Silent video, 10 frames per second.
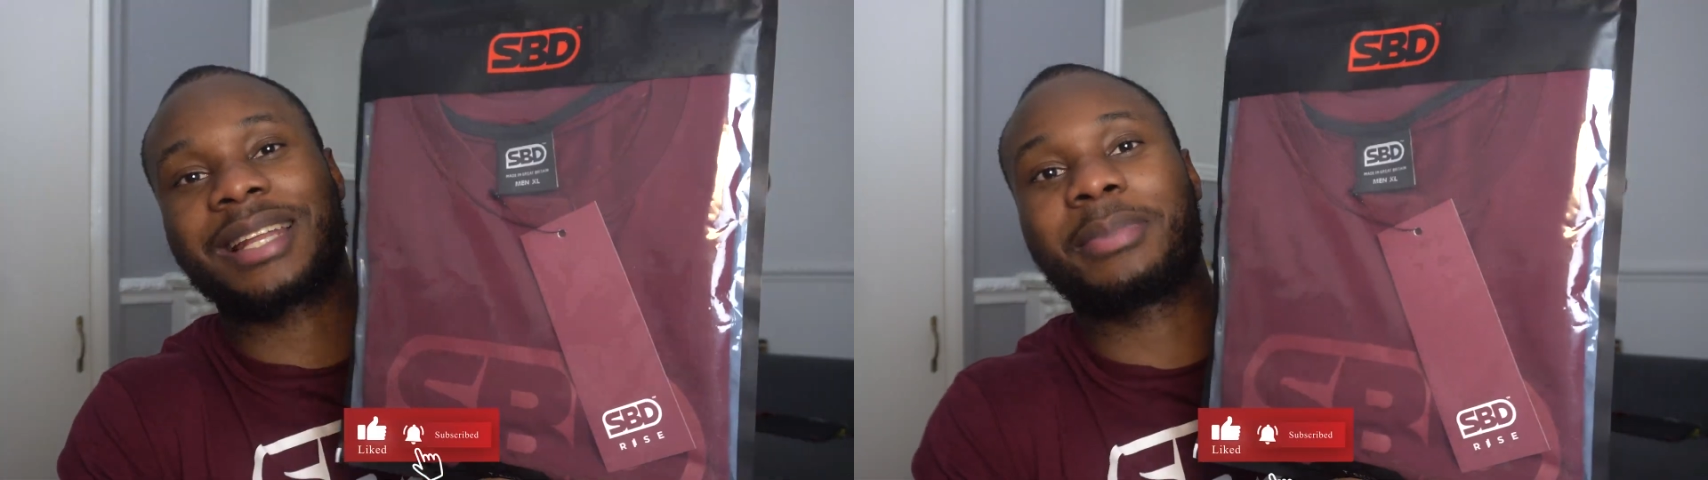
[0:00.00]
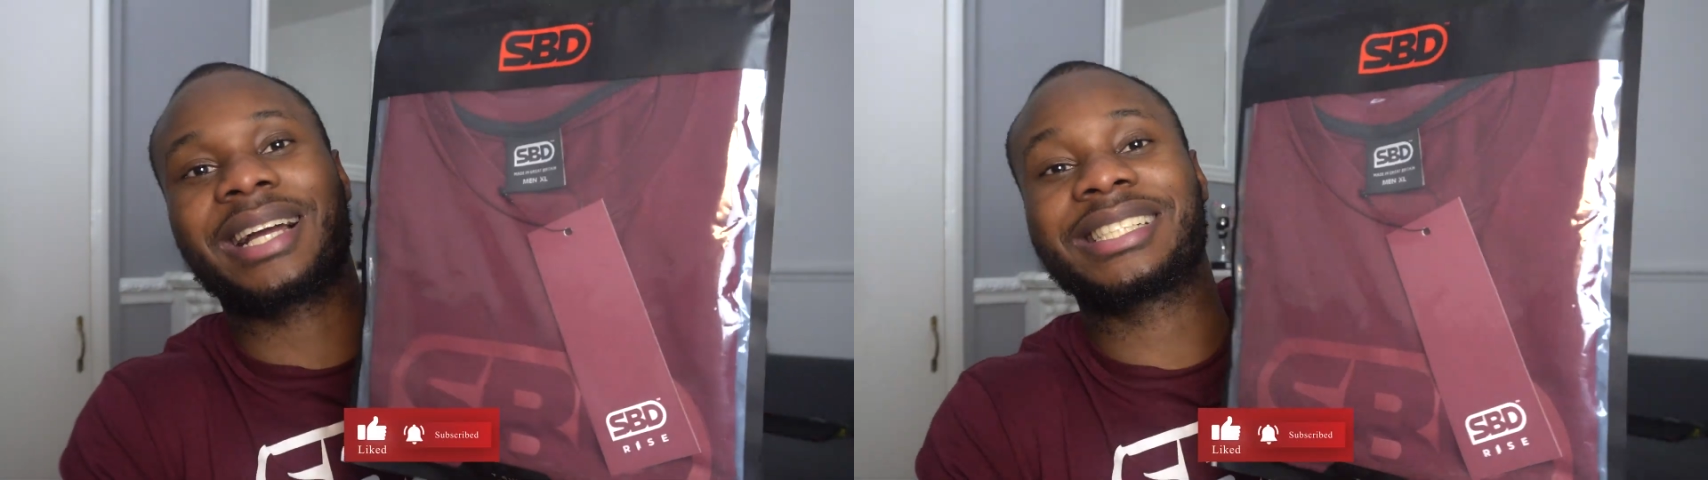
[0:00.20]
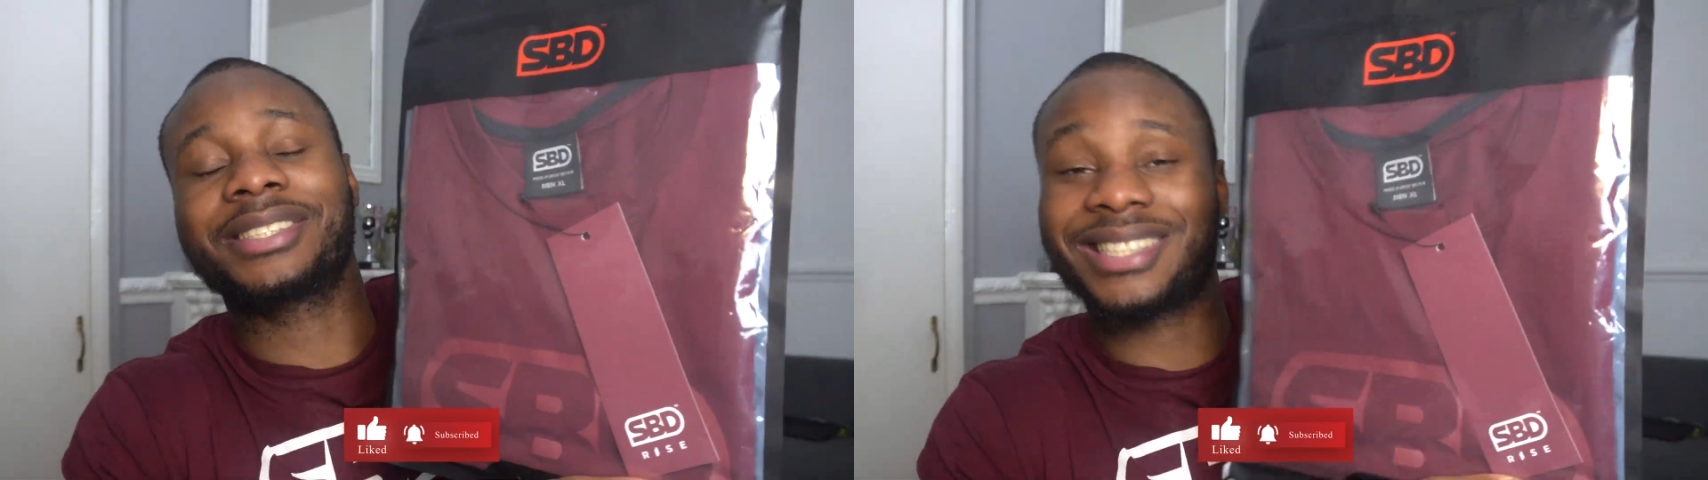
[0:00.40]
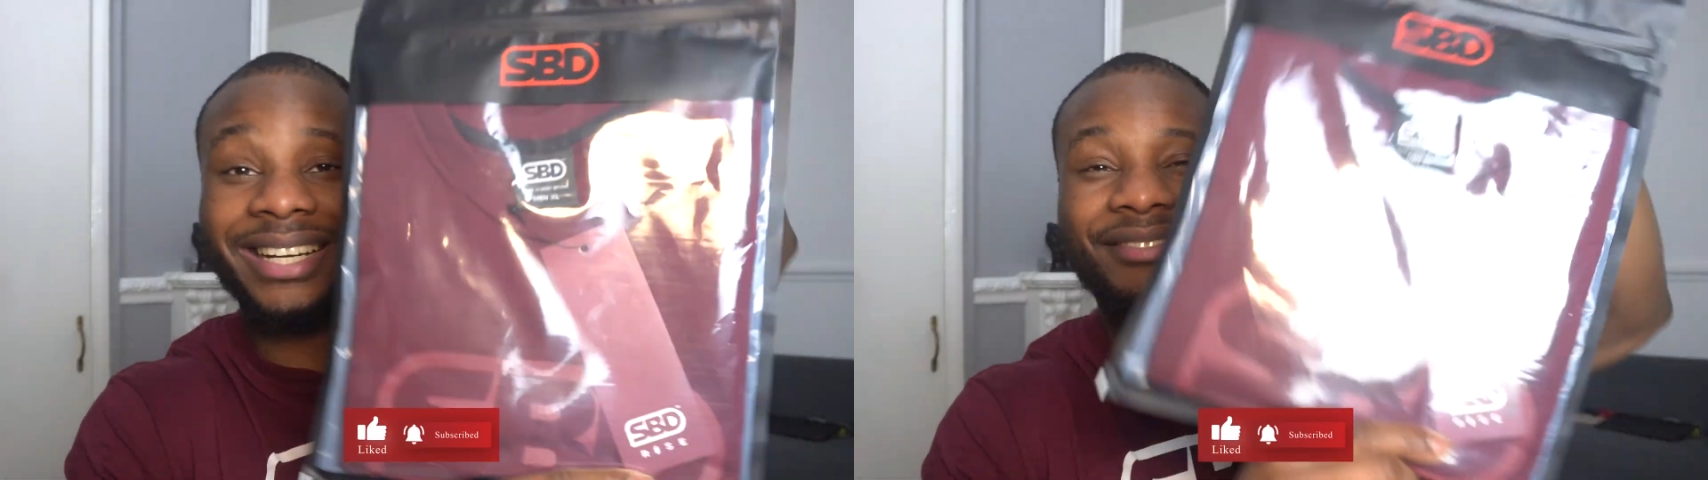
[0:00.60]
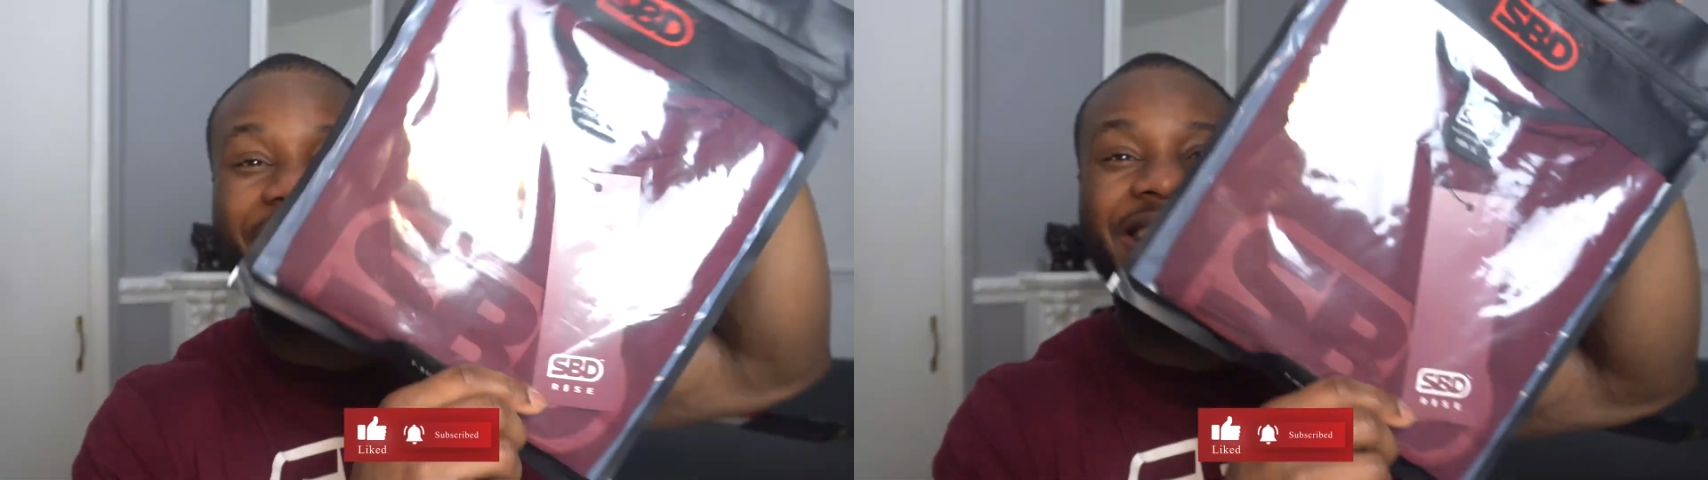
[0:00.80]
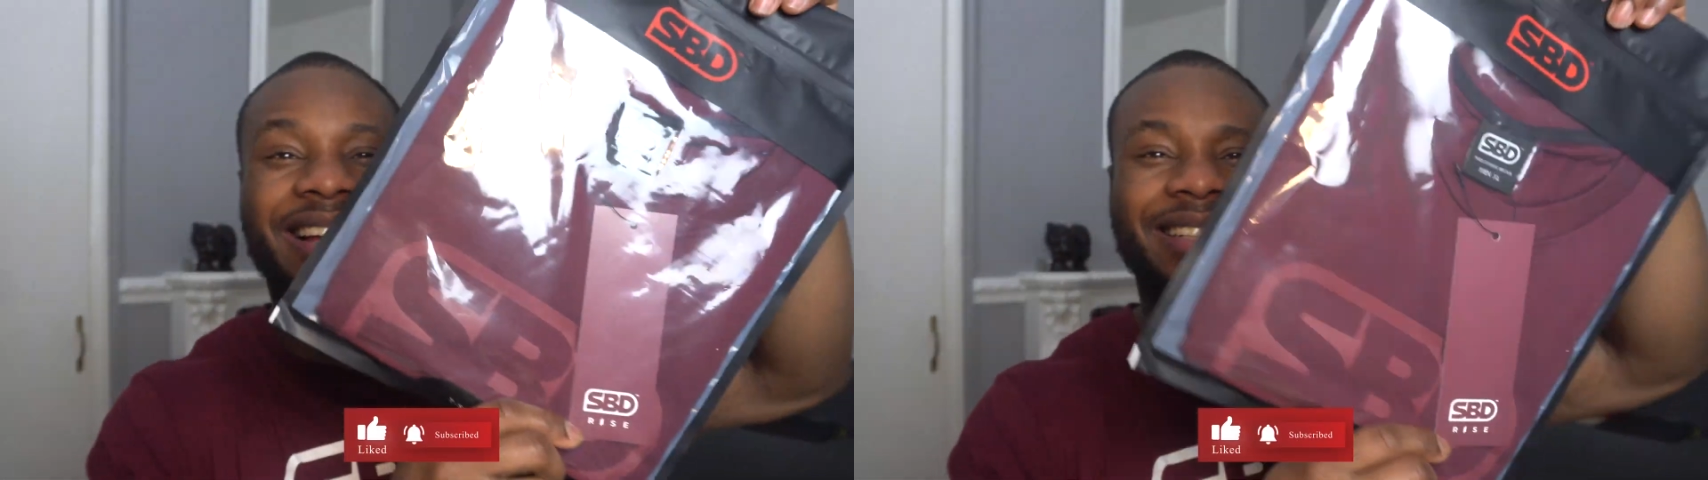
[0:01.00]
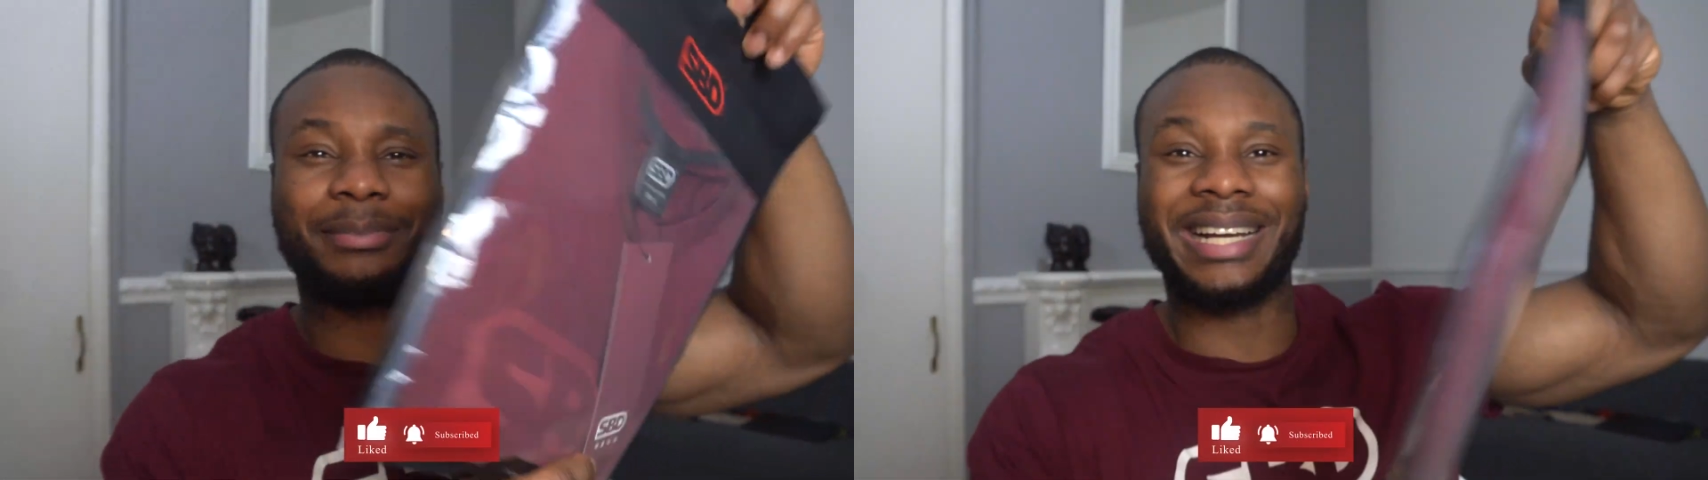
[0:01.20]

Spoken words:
the packaging because I really like the